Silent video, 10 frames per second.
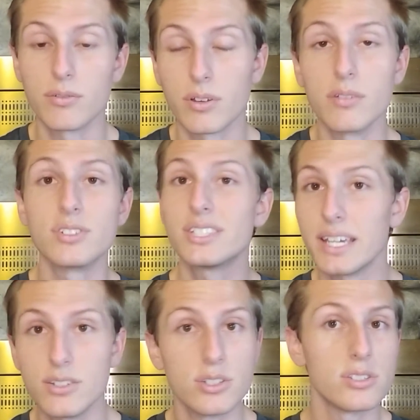of
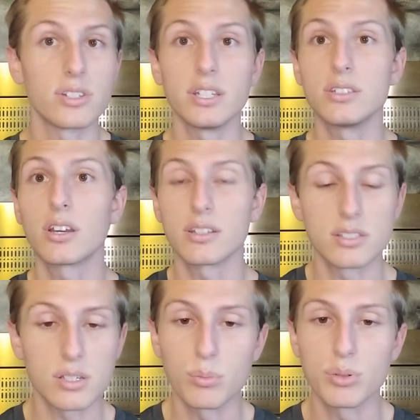stages, and he's gotten
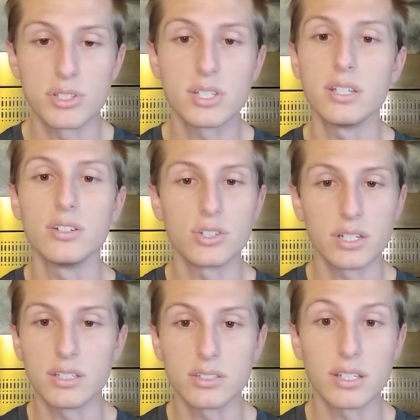some prestige, and
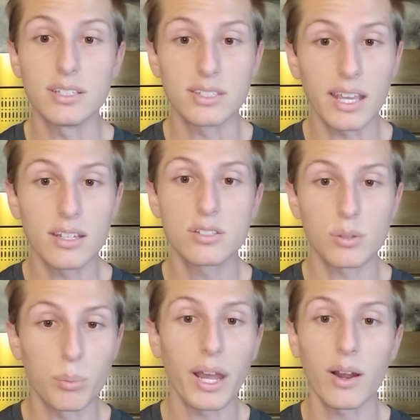he's gained
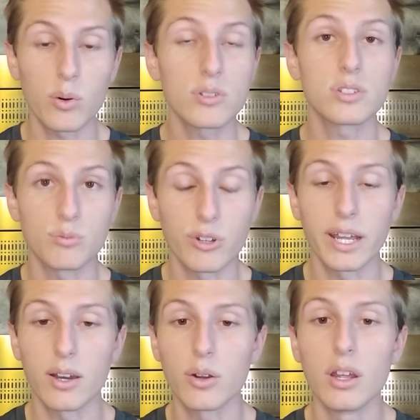some power, some
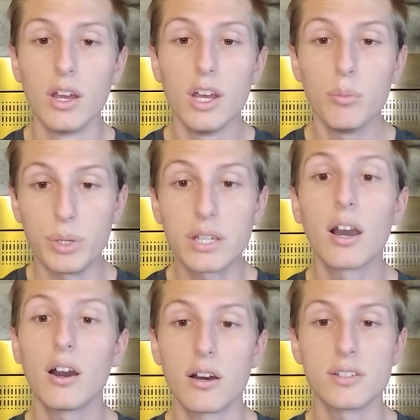renown,
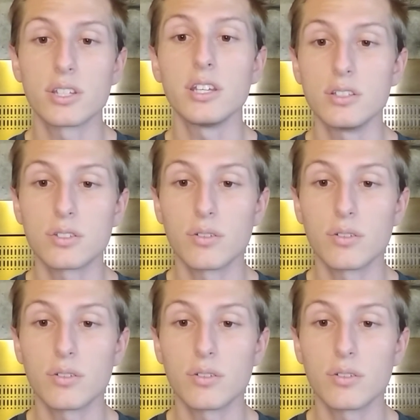because he's